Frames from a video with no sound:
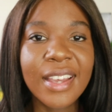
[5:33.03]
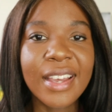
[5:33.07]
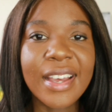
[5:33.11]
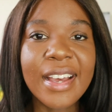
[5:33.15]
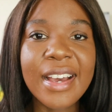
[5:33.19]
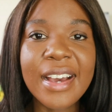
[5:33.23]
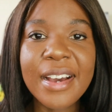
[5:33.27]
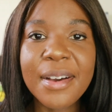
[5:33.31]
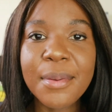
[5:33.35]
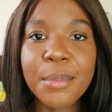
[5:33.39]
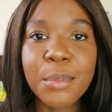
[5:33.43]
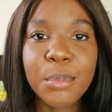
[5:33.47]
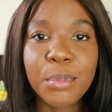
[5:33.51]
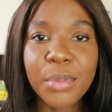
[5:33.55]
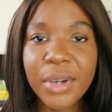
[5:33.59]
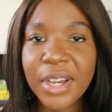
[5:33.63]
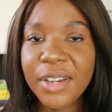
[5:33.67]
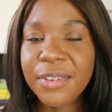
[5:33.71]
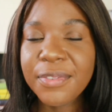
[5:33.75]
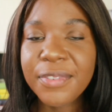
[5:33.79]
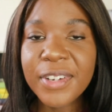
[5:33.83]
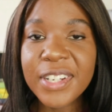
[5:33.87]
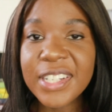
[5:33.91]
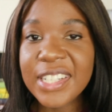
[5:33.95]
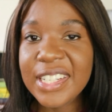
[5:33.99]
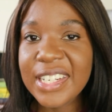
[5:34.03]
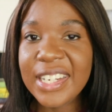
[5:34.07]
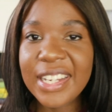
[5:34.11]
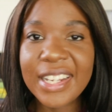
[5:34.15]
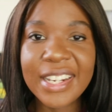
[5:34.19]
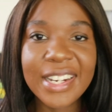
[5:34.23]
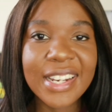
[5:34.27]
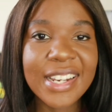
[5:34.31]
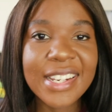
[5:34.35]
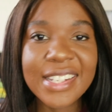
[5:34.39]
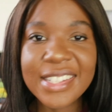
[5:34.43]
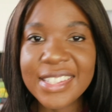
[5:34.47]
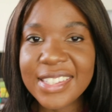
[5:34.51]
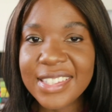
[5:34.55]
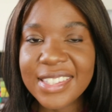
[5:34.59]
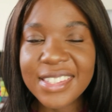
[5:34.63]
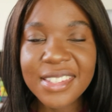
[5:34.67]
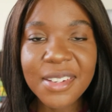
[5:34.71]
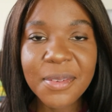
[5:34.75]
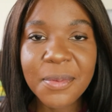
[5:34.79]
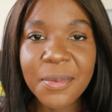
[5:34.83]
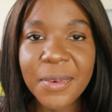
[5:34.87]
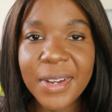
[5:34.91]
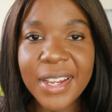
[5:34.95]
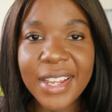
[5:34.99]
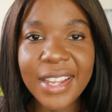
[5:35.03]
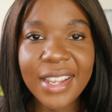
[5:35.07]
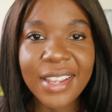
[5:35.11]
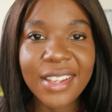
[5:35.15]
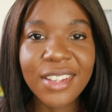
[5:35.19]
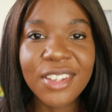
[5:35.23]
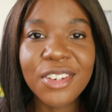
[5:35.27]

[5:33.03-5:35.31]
But I funded it in some way,